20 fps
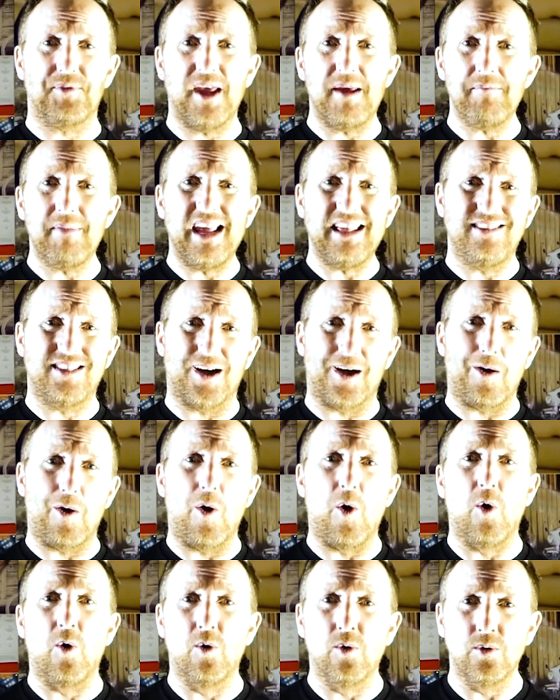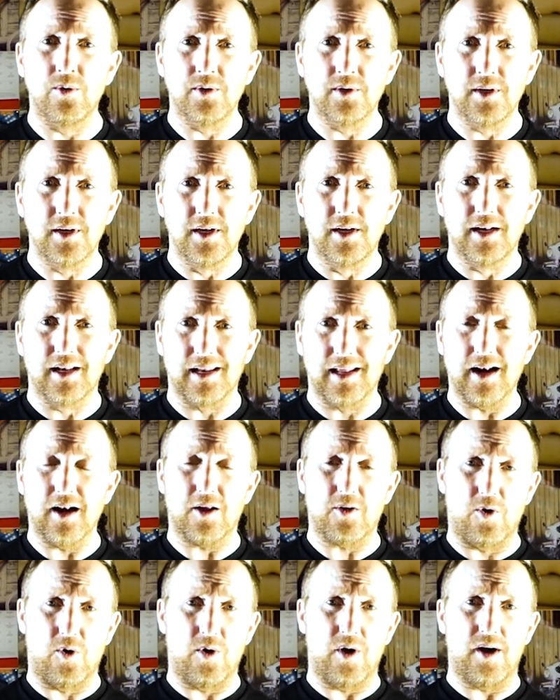they made their own little
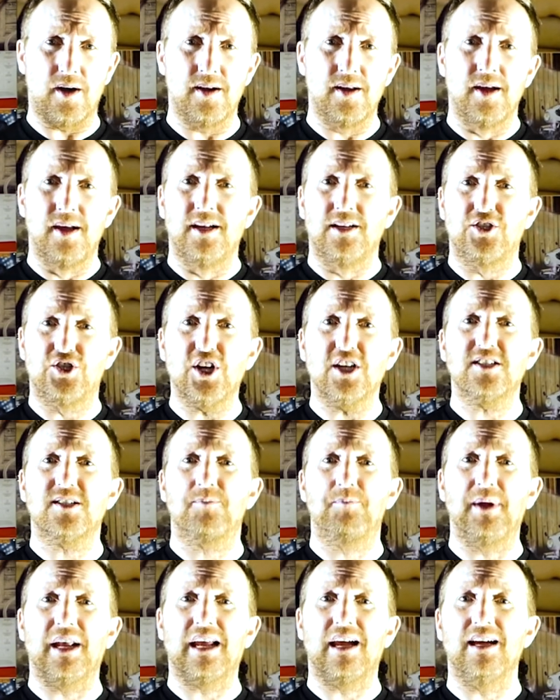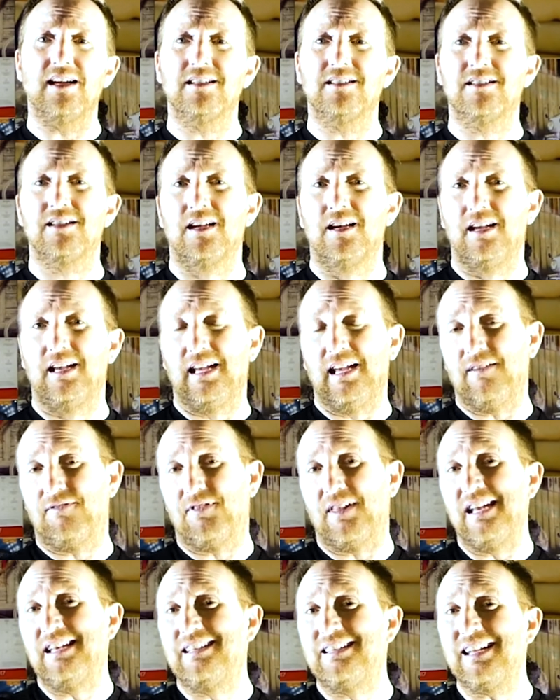cord just because
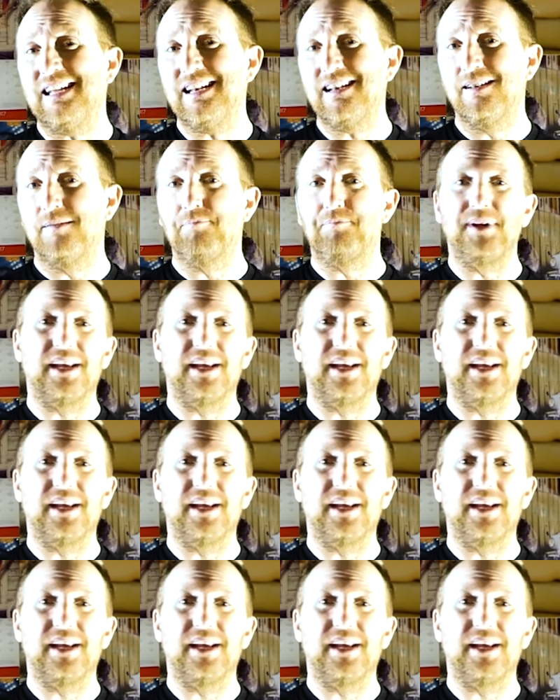if they didn't,